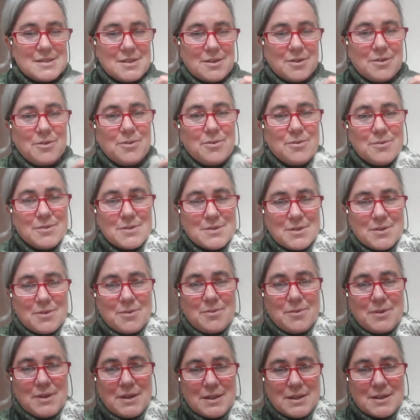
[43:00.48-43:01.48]
is so,
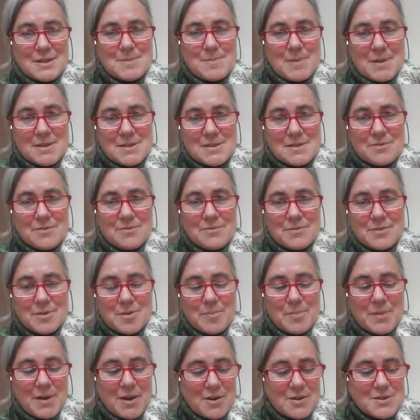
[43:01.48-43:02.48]
so
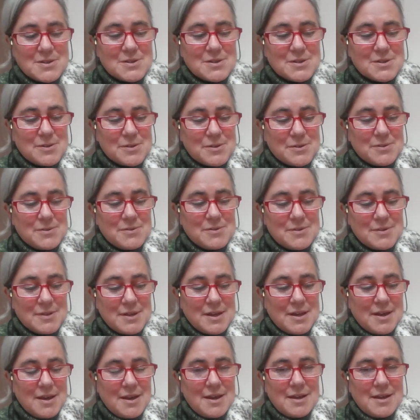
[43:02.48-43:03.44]
inexpensive compared to